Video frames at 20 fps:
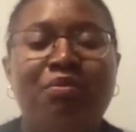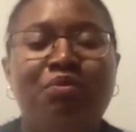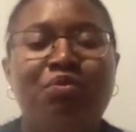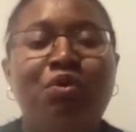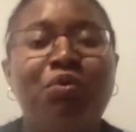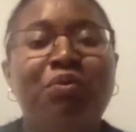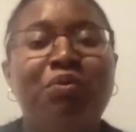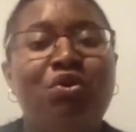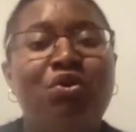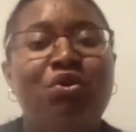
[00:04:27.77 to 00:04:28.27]

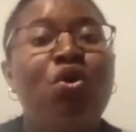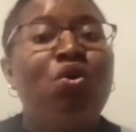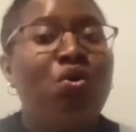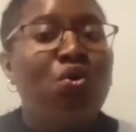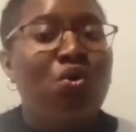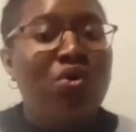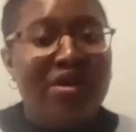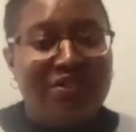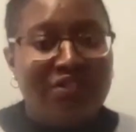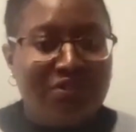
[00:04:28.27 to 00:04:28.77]
what we call
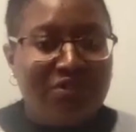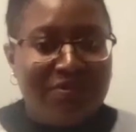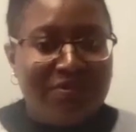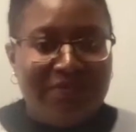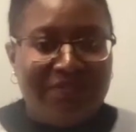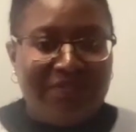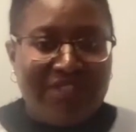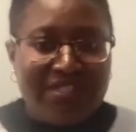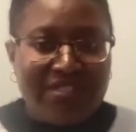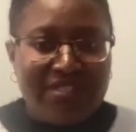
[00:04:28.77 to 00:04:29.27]
quantum
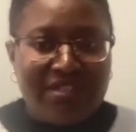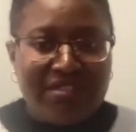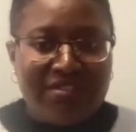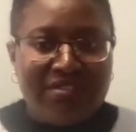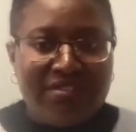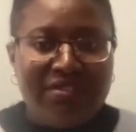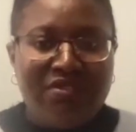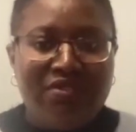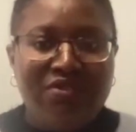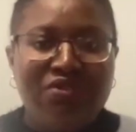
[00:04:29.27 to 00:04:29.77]

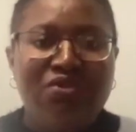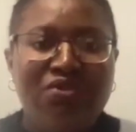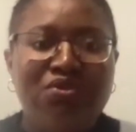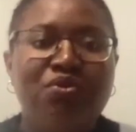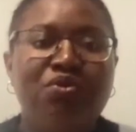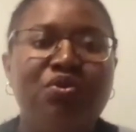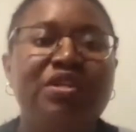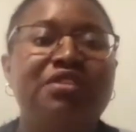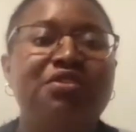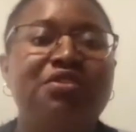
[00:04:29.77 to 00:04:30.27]
physics.
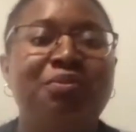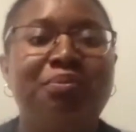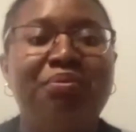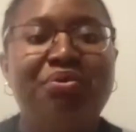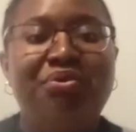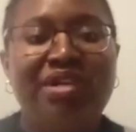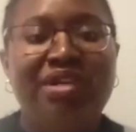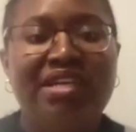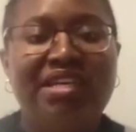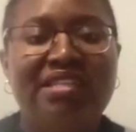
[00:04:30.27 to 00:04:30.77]
So it
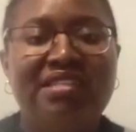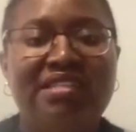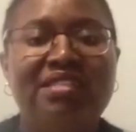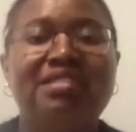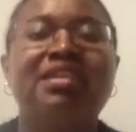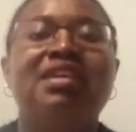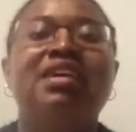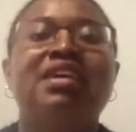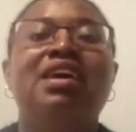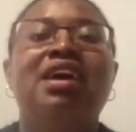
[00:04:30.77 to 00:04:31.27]

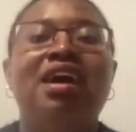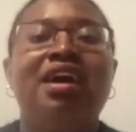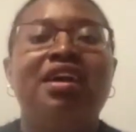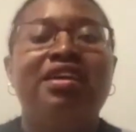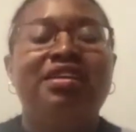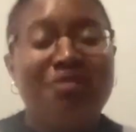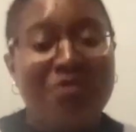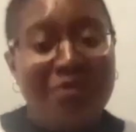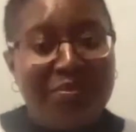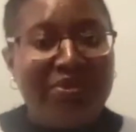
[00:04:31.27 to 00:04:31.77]

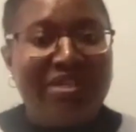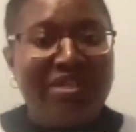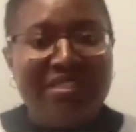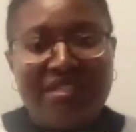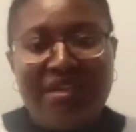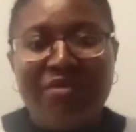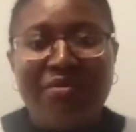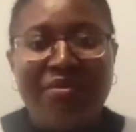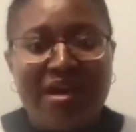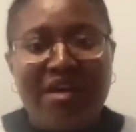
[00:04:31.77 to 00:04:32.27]

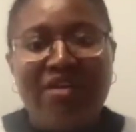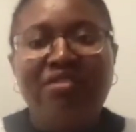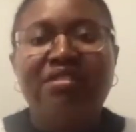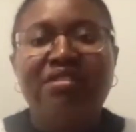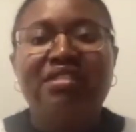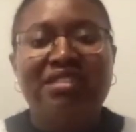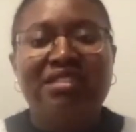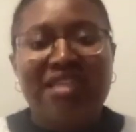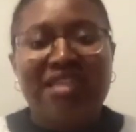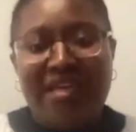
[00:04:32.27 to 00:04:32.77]
operates
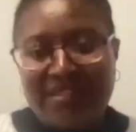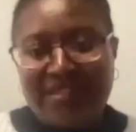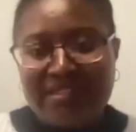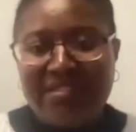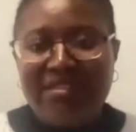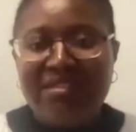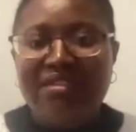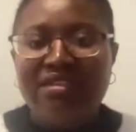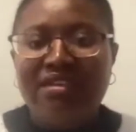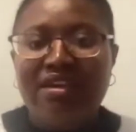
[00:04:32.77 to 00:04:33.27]
around that
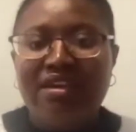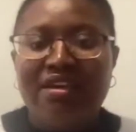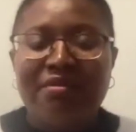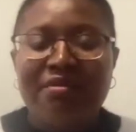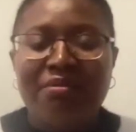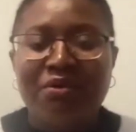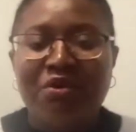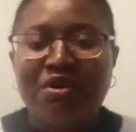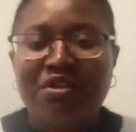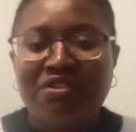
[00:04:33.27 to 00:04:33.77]

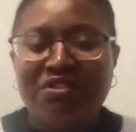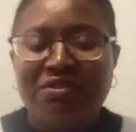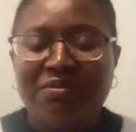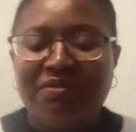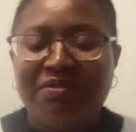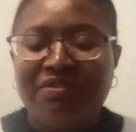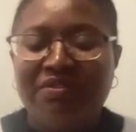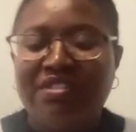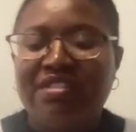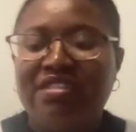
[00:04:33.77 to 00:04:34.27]

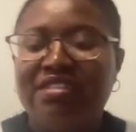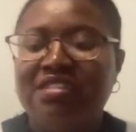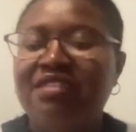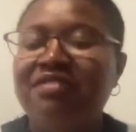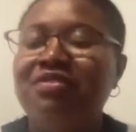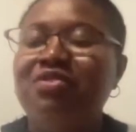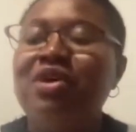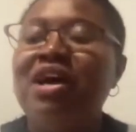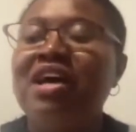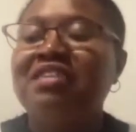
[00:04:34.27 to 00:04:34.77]
quantum physics.
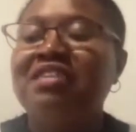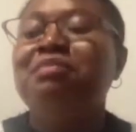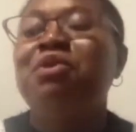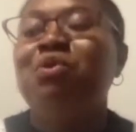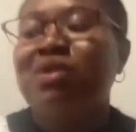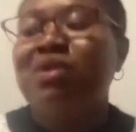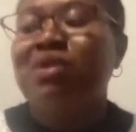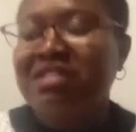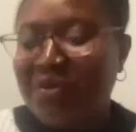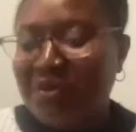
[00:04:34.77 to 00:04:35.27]
If you ask me
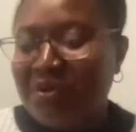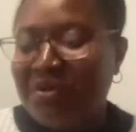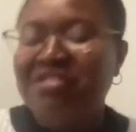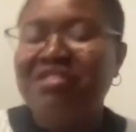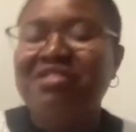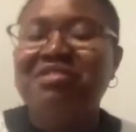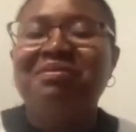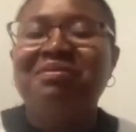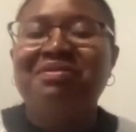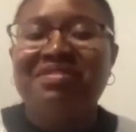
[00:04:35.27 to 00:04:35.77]
what a
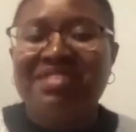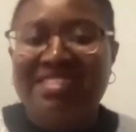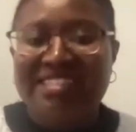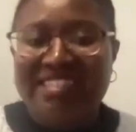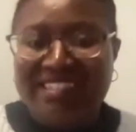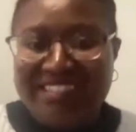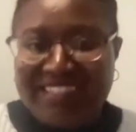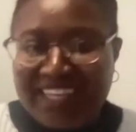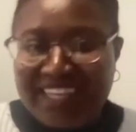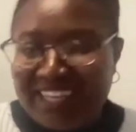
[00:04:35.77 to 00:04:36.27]
quantum
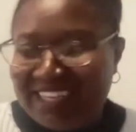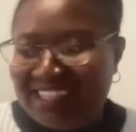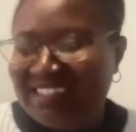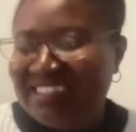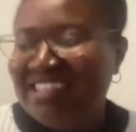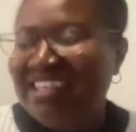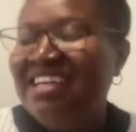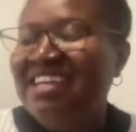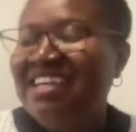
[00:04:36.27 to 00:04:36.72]
physics is,